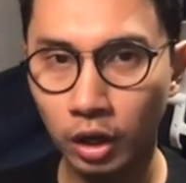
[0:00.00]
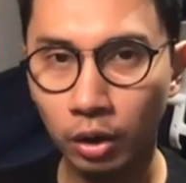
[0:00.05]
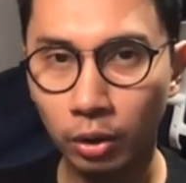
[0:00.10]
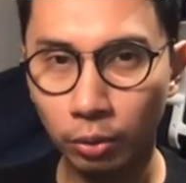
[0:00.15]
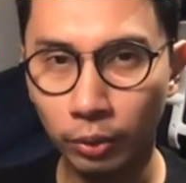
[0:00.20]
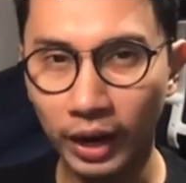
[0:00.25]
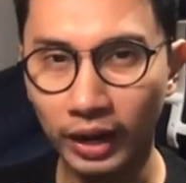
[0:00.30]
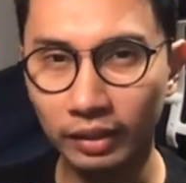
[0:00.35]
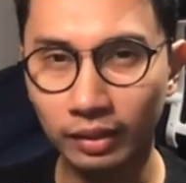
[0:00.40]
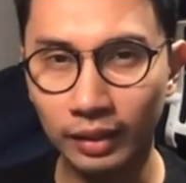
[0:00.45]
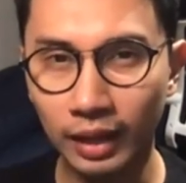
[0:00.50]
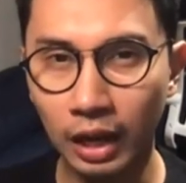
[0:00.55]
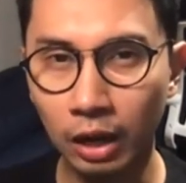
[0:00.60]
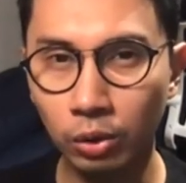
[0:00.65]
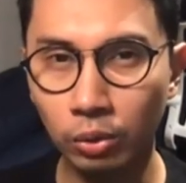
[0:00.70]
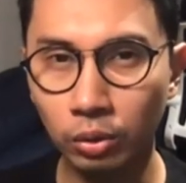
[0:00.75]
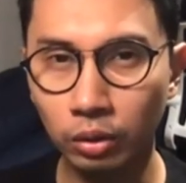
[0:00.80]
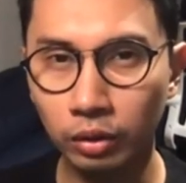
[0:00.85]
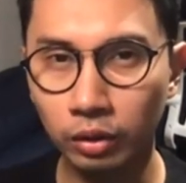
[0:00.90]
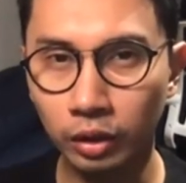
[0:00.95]
Right
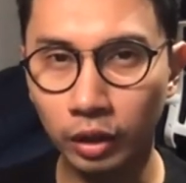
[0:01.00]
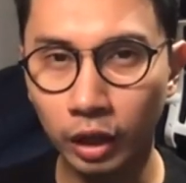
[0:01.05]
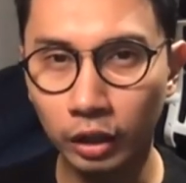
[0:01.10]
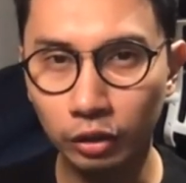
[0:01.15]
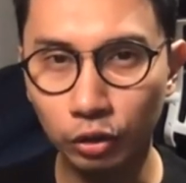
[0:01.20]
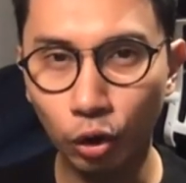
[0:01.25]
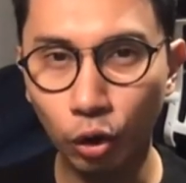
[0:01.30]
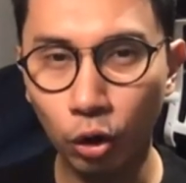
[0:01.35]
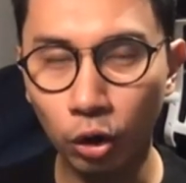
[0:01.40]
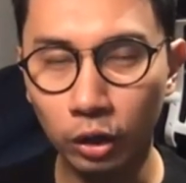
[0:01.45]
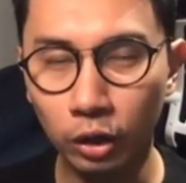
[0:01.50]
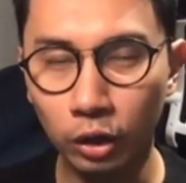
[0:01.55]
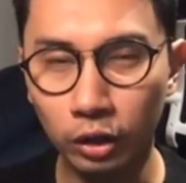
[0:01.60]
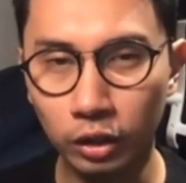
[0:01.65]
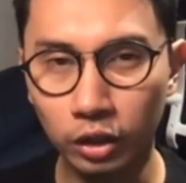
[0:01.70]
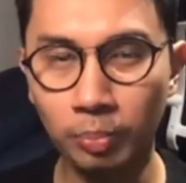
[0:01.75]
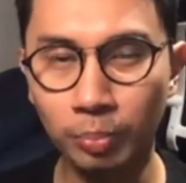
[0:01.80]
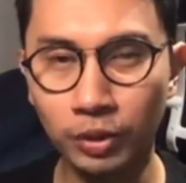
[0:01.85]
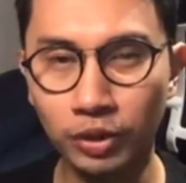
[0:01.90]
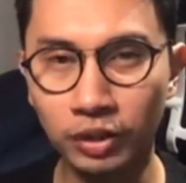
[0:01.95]
now, not all
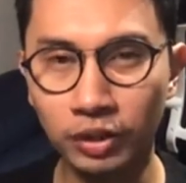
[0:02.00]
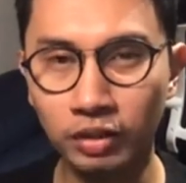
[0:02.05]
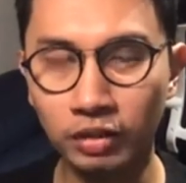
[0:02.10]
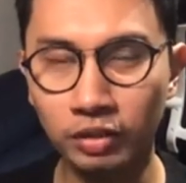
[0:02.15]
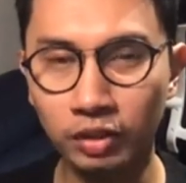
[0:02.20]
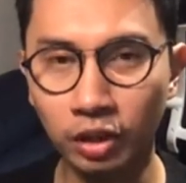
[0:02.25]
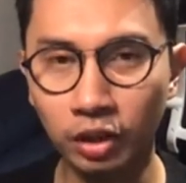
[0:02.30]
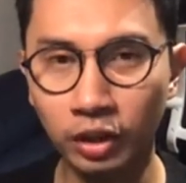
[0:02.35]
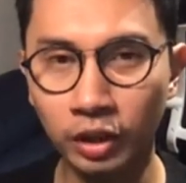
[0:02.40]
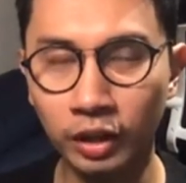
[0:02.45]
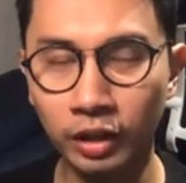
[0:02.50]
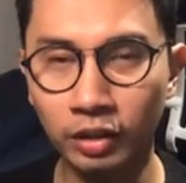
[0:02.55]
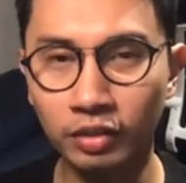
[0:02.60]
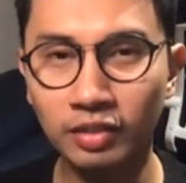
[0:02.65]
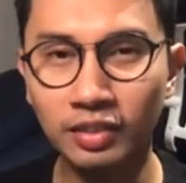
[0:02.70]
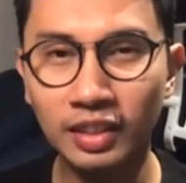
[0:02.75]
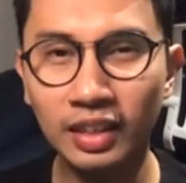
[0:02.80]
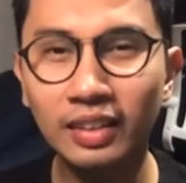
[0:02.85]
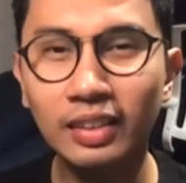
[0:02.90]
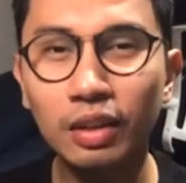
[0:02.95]
companies are
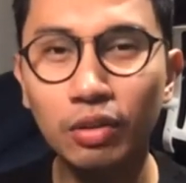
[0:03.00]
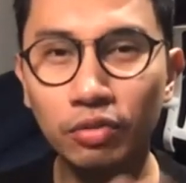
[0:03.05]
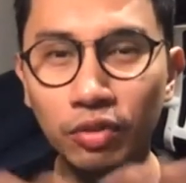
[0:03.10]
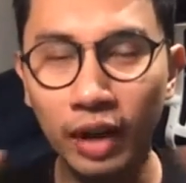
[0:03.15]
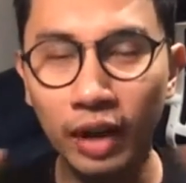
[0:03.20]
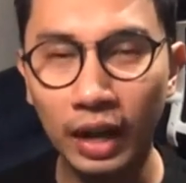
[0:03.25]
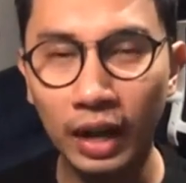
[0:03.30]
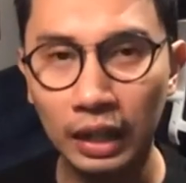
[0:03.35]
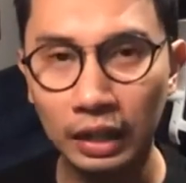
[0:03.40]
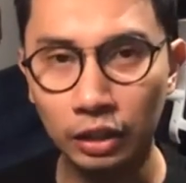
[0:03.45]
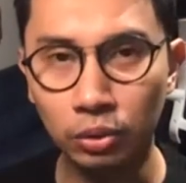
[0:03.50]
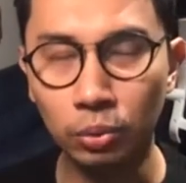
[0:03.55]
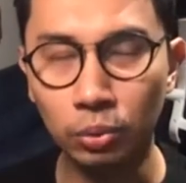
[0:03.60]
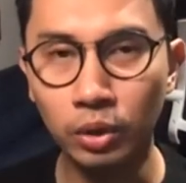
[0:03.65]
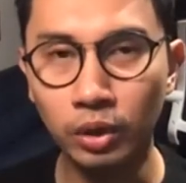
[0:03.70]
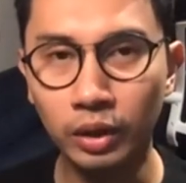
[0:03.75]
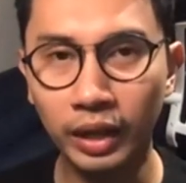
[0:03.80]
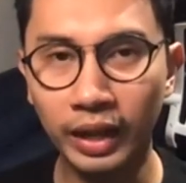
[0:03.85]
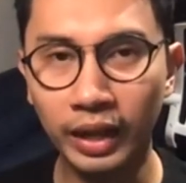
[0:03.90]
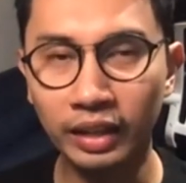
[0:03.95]
seeing the value
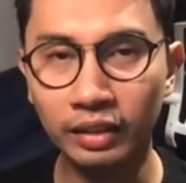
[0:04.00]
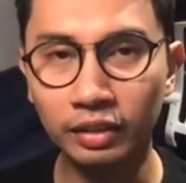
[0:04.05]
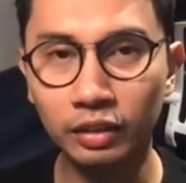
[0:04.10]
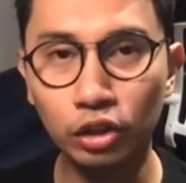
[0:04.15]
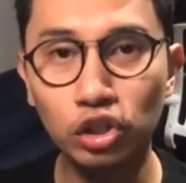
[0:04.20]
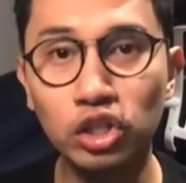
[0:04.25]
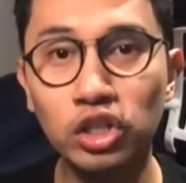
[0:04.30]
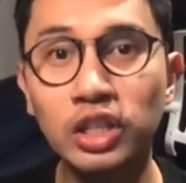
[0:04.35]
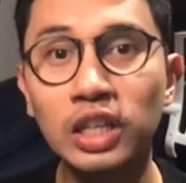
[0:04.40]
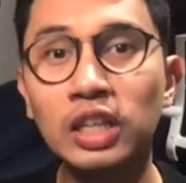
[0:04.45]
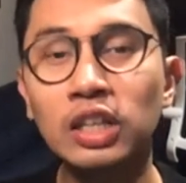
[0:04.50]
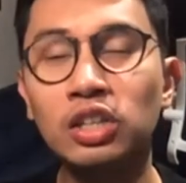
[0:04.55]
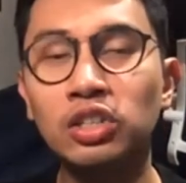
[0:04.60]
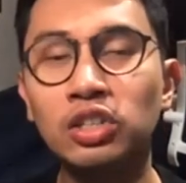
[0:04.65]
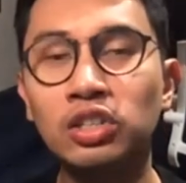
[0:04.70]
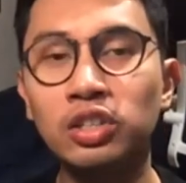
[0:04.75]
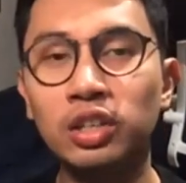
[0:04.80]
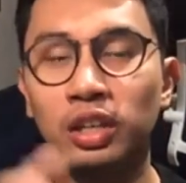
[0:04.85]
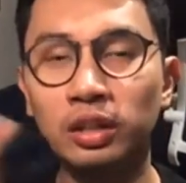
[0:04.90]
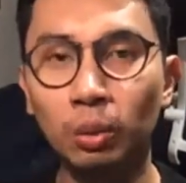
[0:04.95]
and the
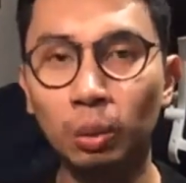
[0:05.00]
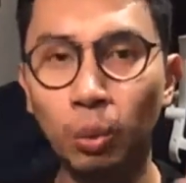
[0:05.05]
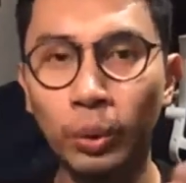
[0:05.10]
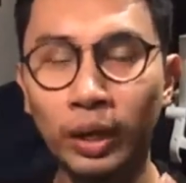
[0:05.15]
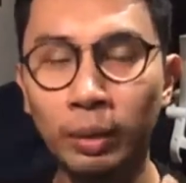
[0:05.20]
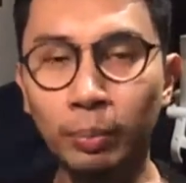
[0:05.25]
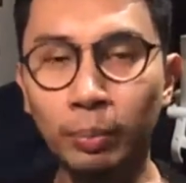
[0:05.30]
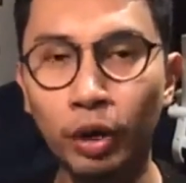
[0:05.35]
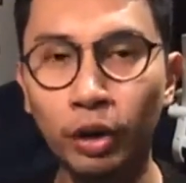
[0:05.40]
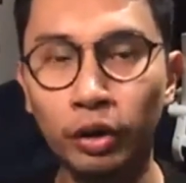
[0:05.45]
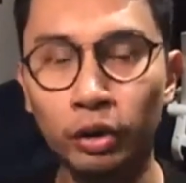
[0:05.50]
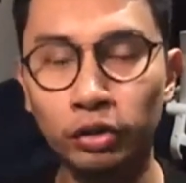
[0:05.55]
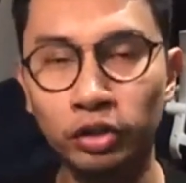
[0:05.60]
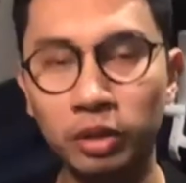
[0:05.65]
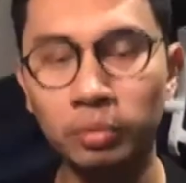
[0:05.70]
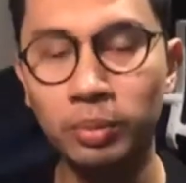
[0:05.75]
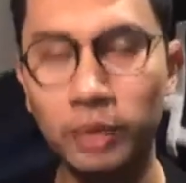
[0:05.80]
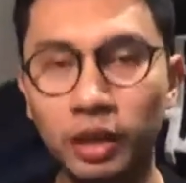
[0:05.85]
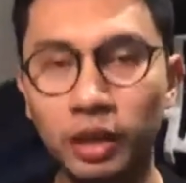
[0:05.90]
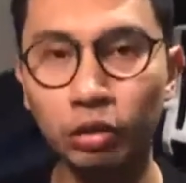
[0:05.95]
change in the way products
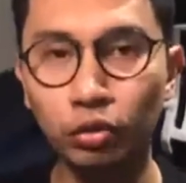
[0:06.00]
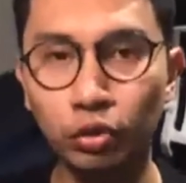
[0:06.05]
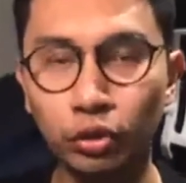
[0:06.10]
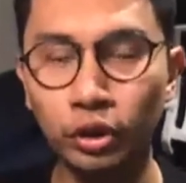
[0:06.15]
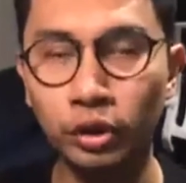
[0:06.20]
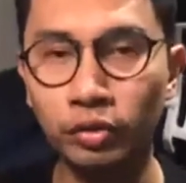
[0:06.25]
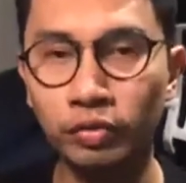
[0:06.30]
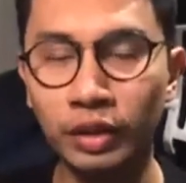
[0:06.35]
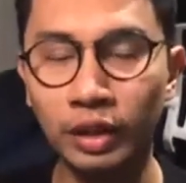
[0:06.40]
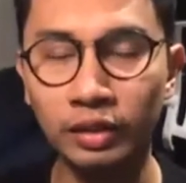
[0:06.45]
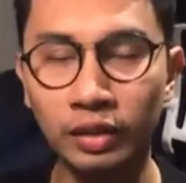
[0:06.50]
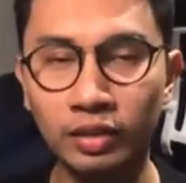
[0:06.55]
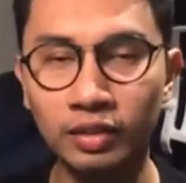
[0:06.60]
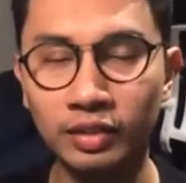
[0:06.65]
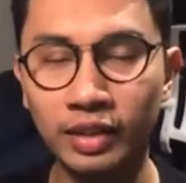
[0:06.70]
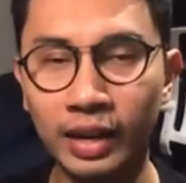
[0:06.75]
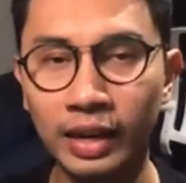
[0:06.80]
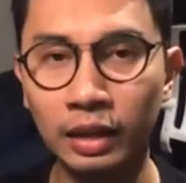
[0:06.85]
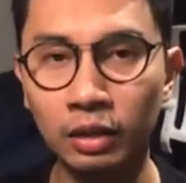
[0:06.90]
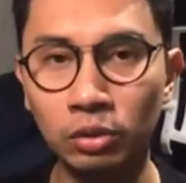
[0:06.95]
are being served and
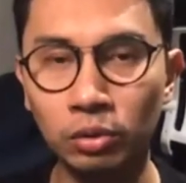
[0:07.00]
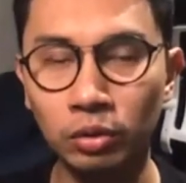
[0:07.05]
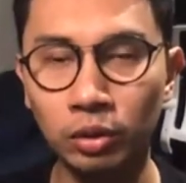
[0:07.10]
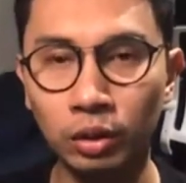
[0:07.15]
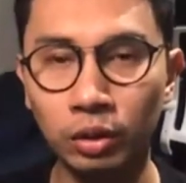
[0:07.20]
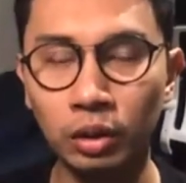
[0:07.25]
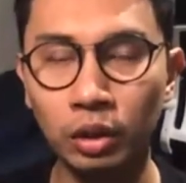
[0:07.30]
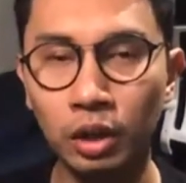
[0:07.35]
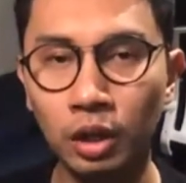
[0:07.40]
designed to